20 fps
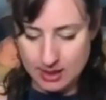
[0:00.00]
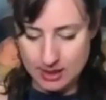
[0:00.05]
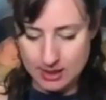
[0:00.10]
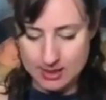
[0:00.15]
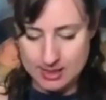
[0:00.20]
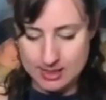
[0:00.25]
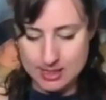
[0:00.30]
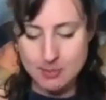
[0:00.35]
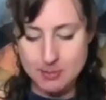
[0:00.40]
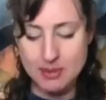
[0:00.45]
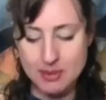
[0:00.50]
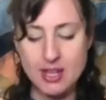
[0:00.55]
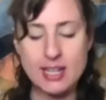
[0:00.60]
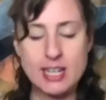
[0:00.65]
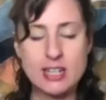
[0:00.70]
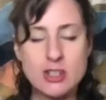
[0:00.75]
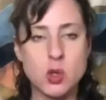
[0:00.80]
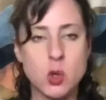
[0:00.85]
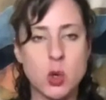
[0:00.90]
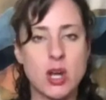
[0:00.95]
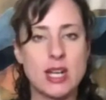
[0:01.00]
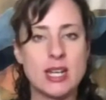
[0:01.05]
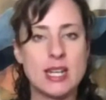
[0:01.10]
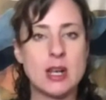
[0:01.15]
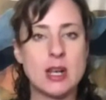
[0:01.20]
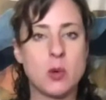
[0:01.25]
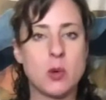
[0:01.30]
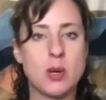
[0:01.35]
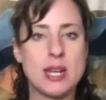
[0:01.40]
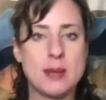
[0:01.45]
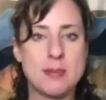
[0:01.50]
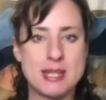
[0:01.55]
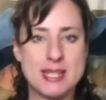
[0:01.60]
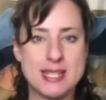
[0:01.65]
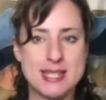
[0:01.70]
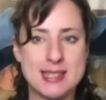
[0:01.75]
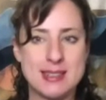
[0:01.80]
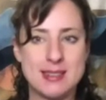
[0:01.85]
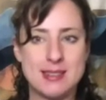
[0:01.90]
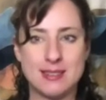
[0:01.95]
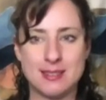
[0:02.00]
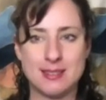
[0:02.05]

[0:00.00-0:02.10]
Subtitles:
sympathetic joy, and equanimity.